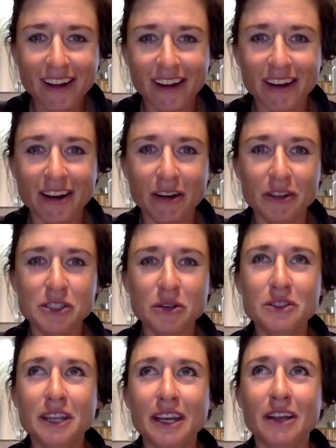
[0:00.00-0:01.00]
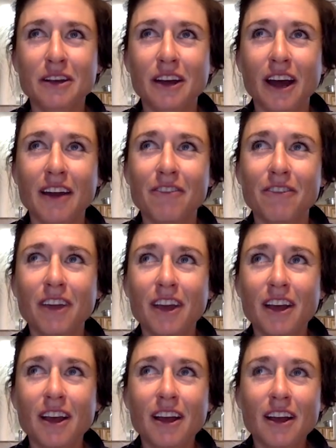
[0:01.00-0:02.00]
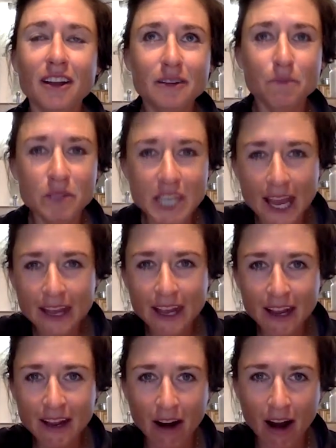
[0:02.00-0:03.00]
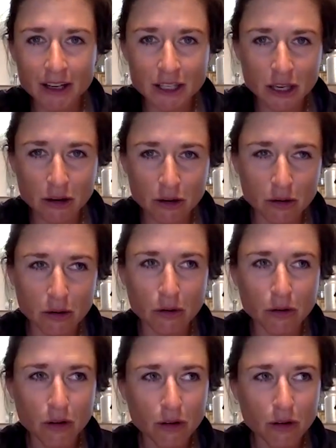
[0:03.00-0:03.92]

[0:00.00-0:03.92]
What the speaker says: You know, so it's like you kind of taking it on too